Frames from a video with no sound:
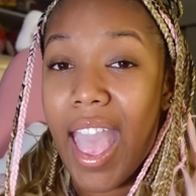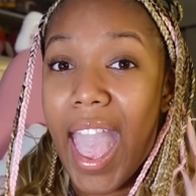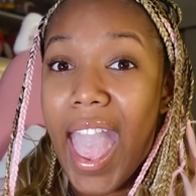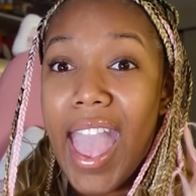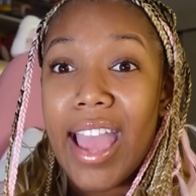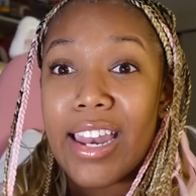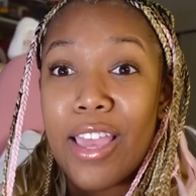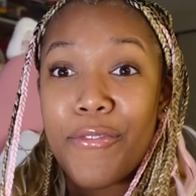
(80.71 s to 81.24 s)

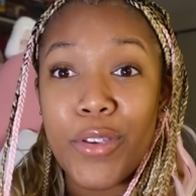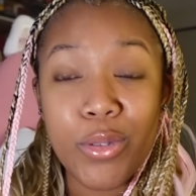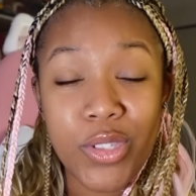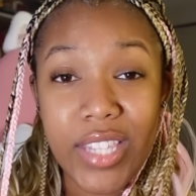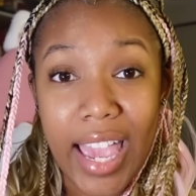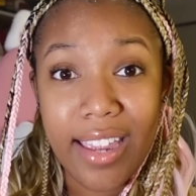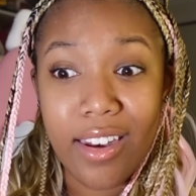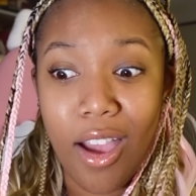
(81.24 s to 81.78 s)
And if you
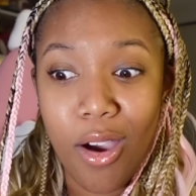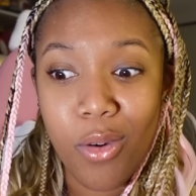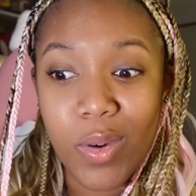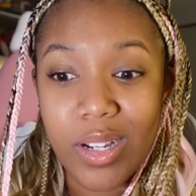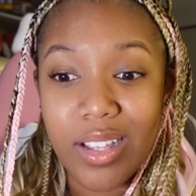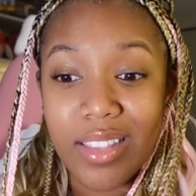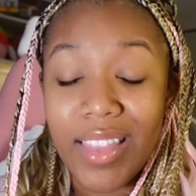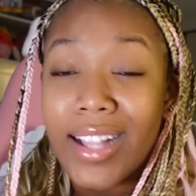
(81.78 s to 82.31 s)
say no,
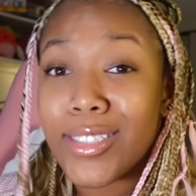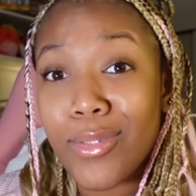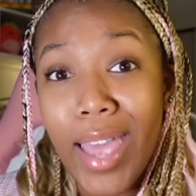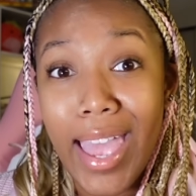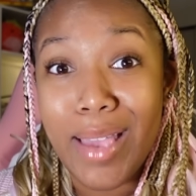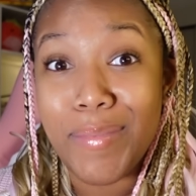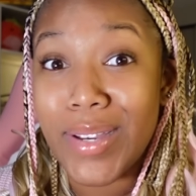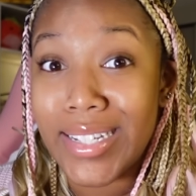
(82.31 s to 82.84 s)
that's
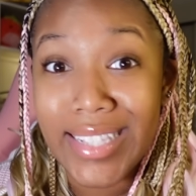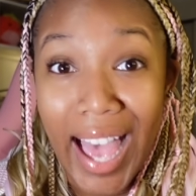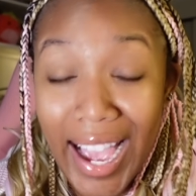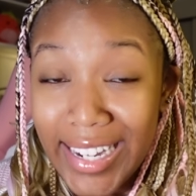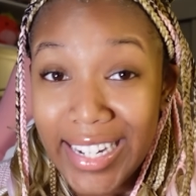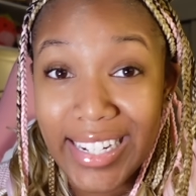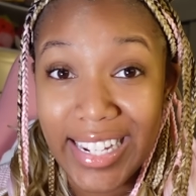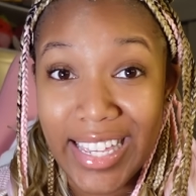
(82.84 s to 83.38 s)
okay, because I
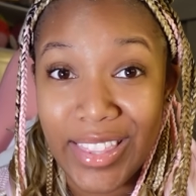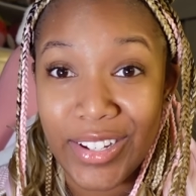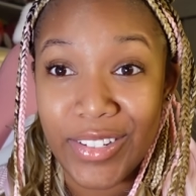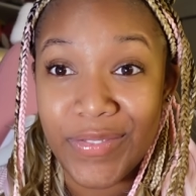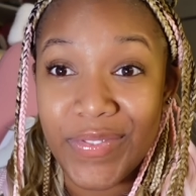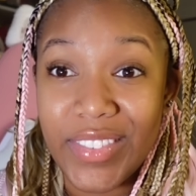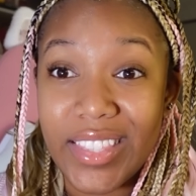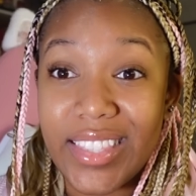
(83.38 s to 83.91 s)
didn't either.
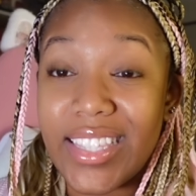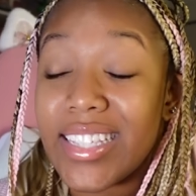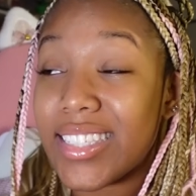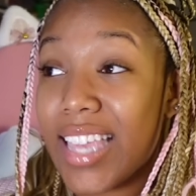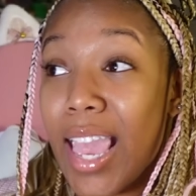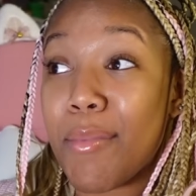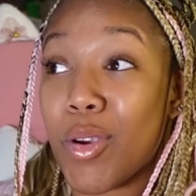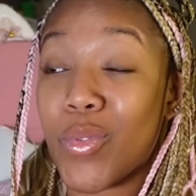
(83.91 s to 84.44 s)
This
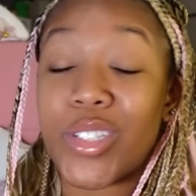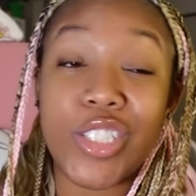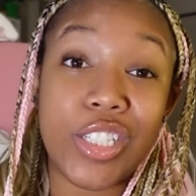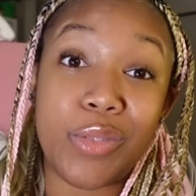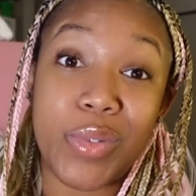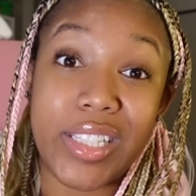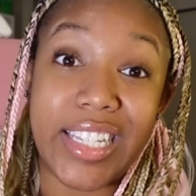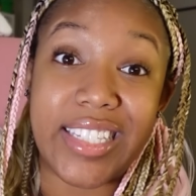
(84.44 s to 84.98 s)
game
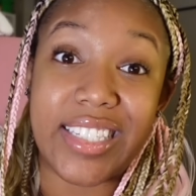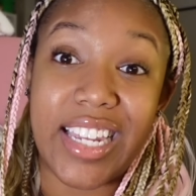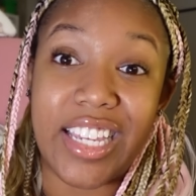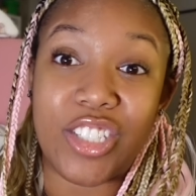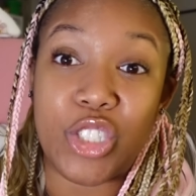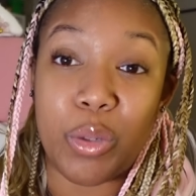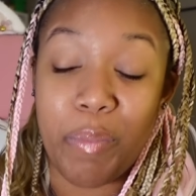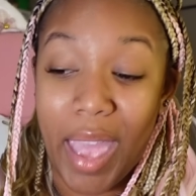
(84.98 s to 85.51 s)
originally released
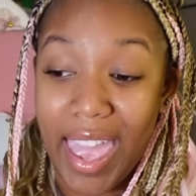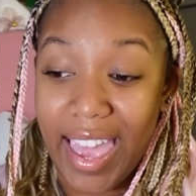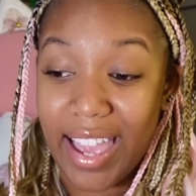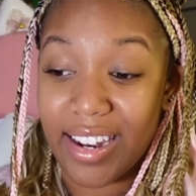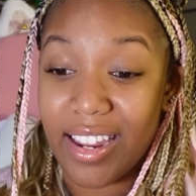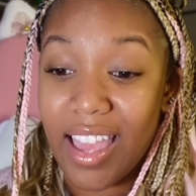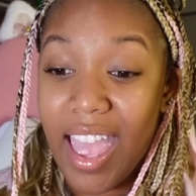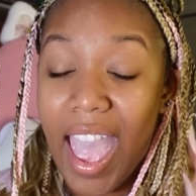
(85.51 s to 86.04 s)
in
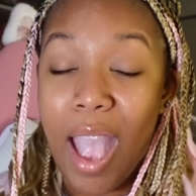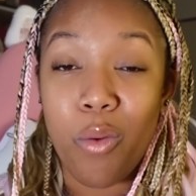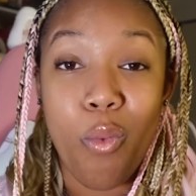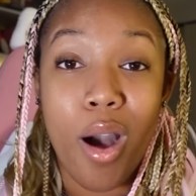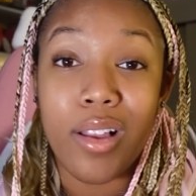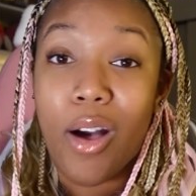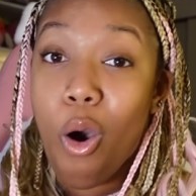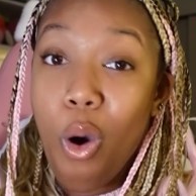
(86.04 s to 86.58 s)
Japan, and
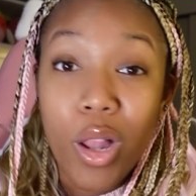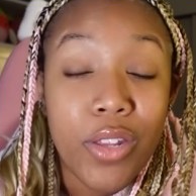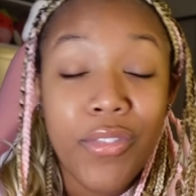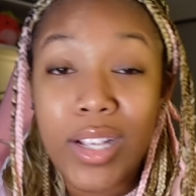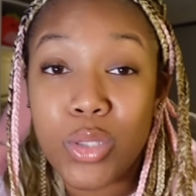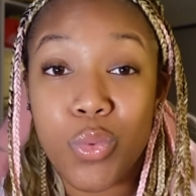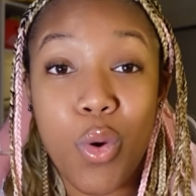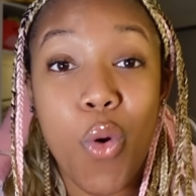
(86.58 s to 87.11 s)
while all of
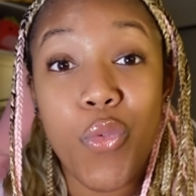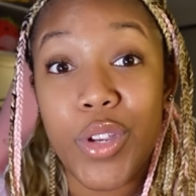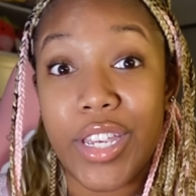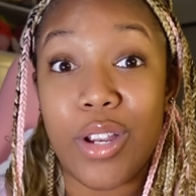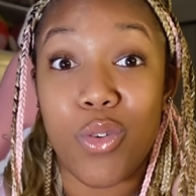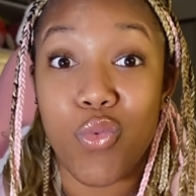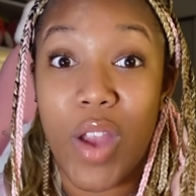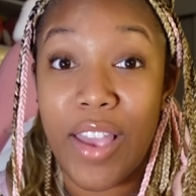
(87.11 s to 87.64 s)
us were over
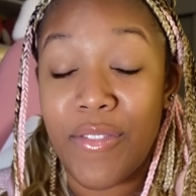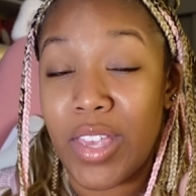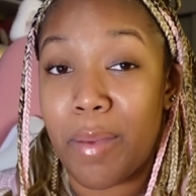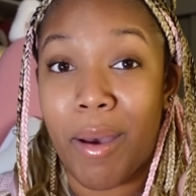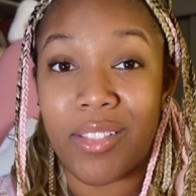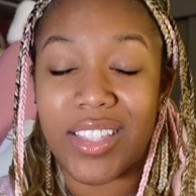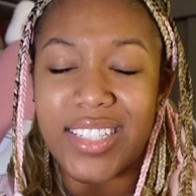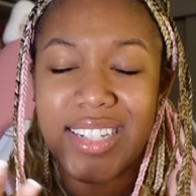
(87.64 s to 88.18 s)
here raving
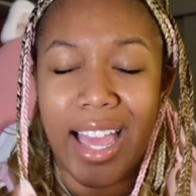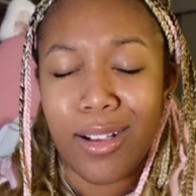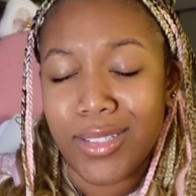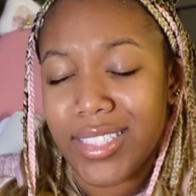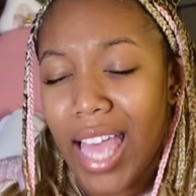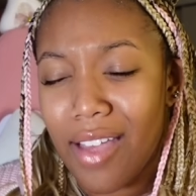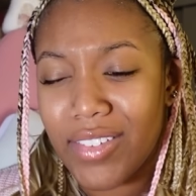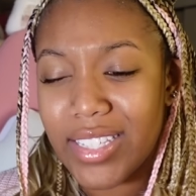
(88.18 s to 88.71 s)
about the Style
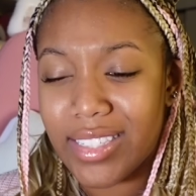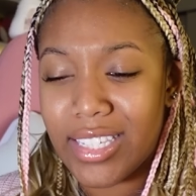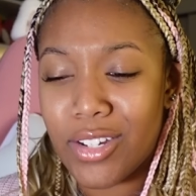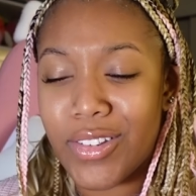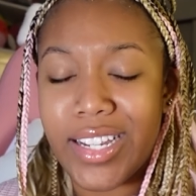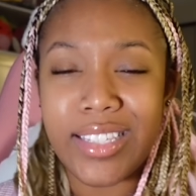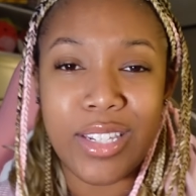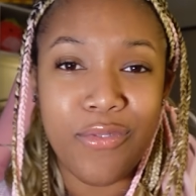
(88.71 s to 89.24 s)
Savvy
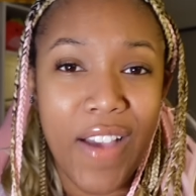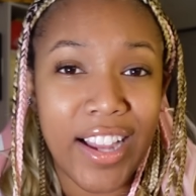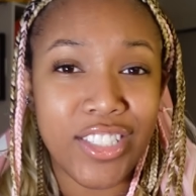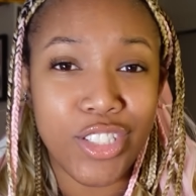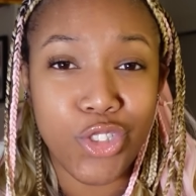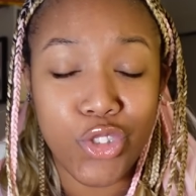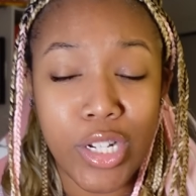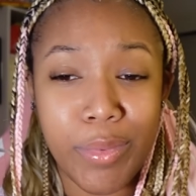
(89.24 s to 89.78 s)
series and
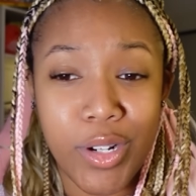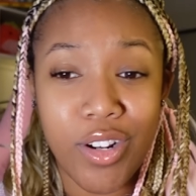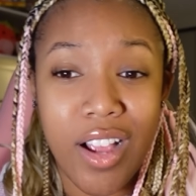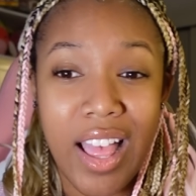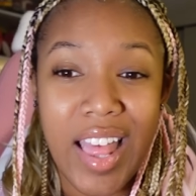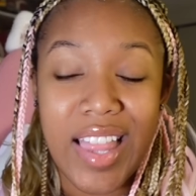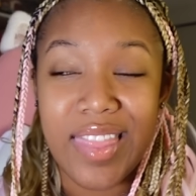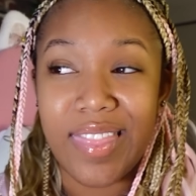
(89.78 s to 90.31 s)
Fashion Dreamer,
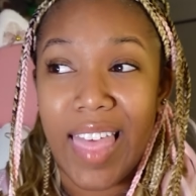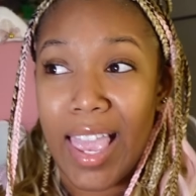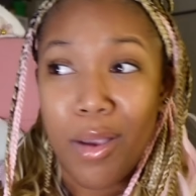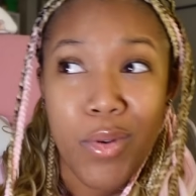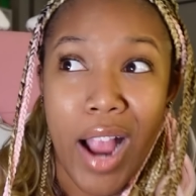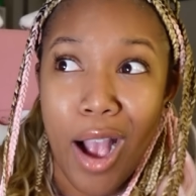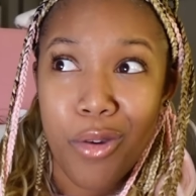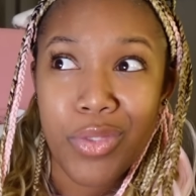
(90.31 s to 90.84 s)
they
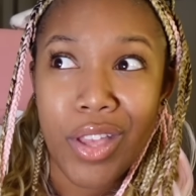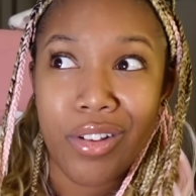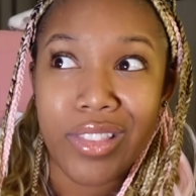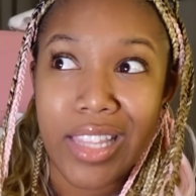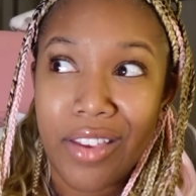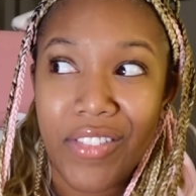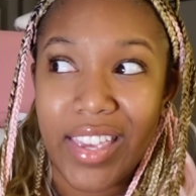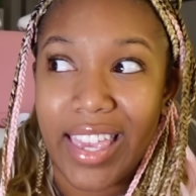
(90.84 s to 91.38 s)
were out there
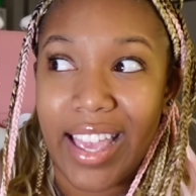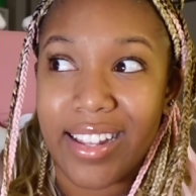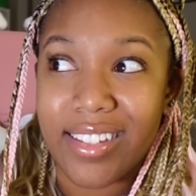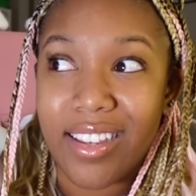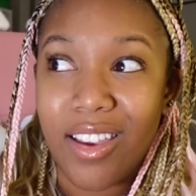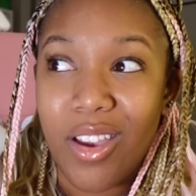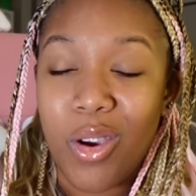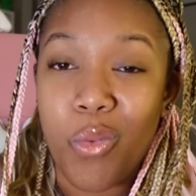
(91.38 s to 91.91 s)
living it
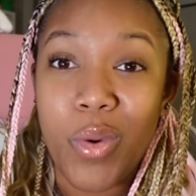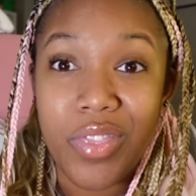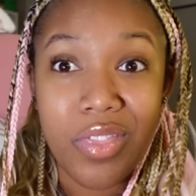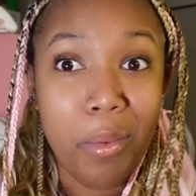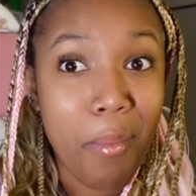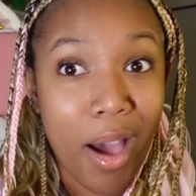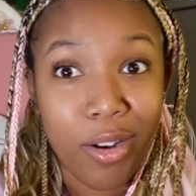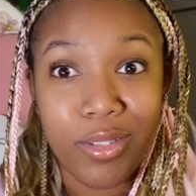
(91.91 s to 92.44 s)
with
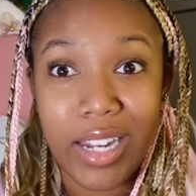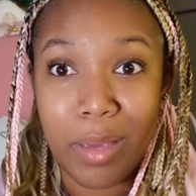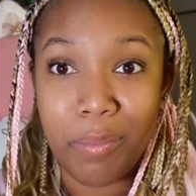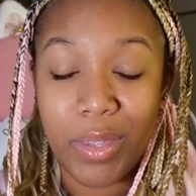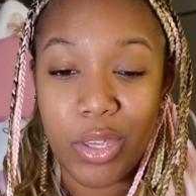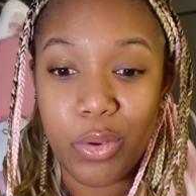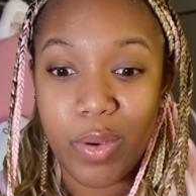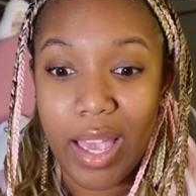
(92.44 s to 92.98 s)
the Model
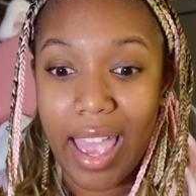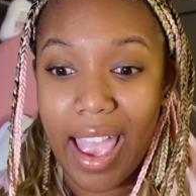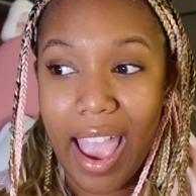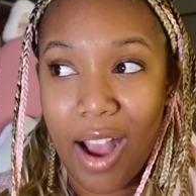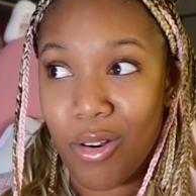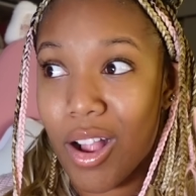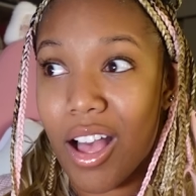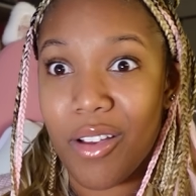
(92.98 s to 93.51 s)
Debut
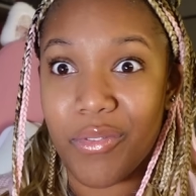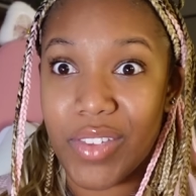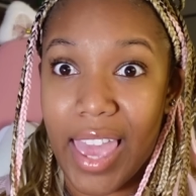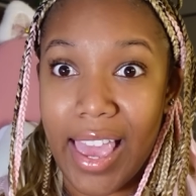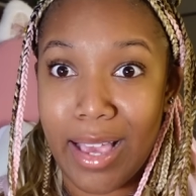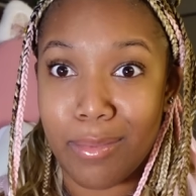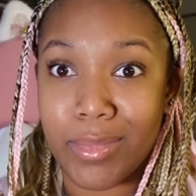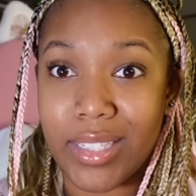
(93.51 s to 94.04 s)
era of
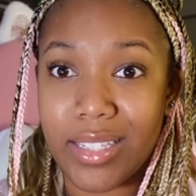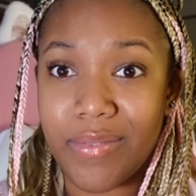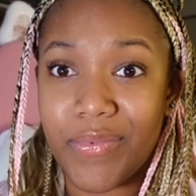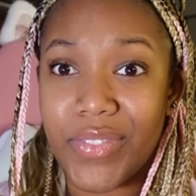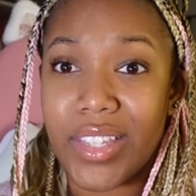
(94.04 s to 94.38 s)
games.